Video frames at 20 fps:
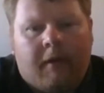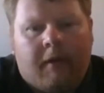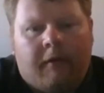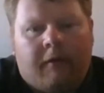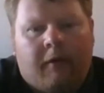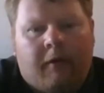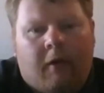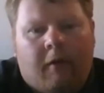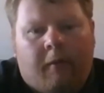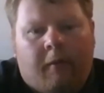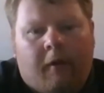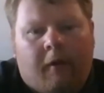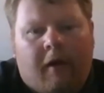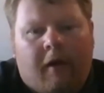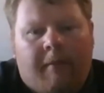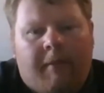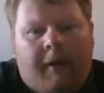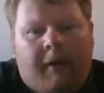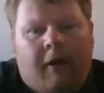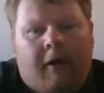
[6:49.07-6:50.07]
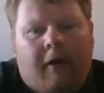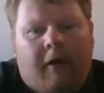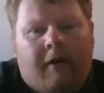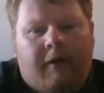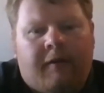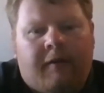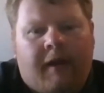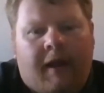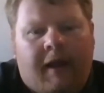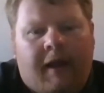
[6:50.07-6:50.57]
So if we're up here at,
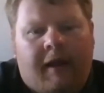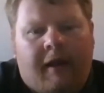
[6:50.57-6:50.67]
say,